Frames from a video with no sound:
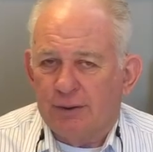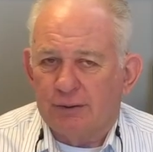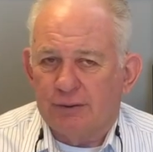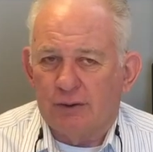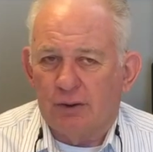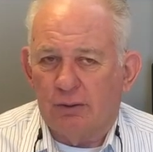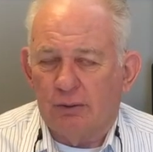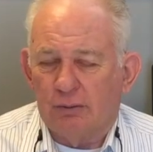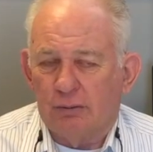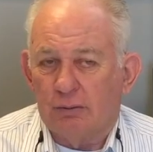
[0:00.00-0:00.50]

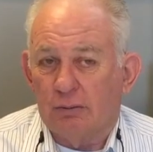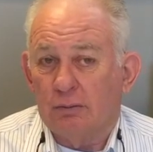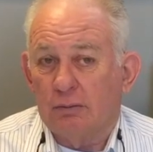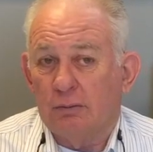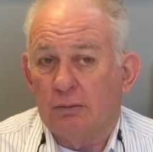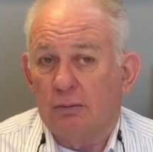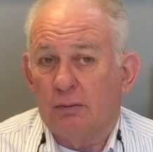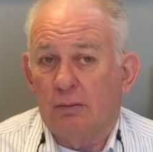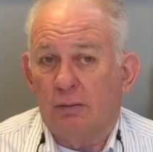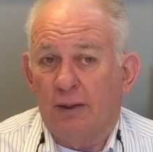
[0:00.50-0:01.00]
So
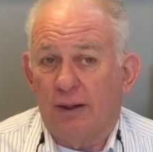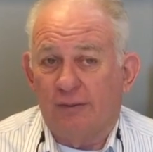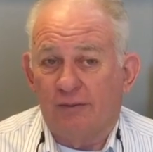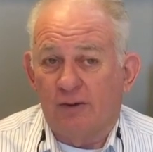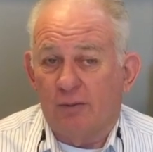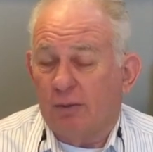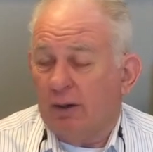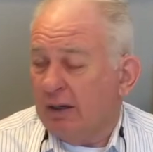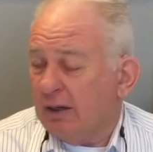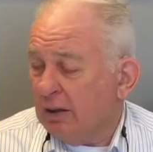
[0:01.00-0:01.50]

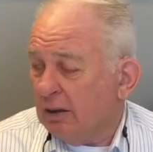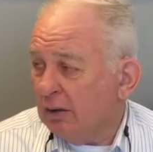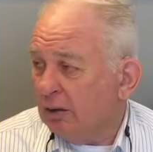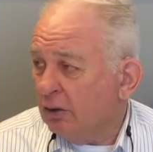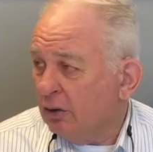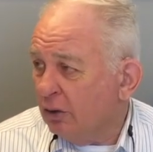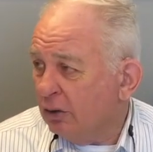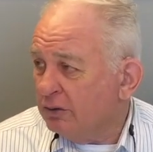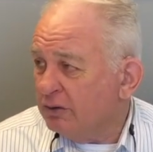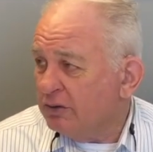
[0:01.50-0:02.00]
everybody
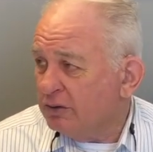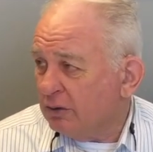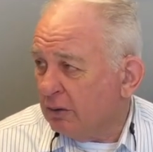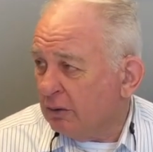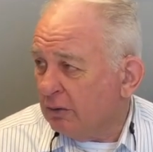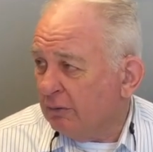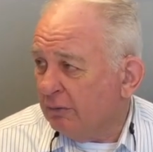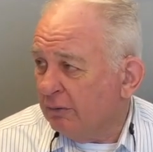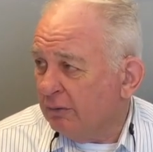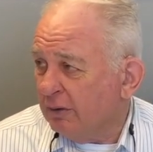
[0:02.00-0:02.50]
could
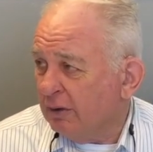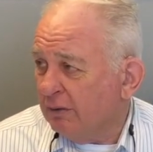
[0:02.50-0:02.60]
serve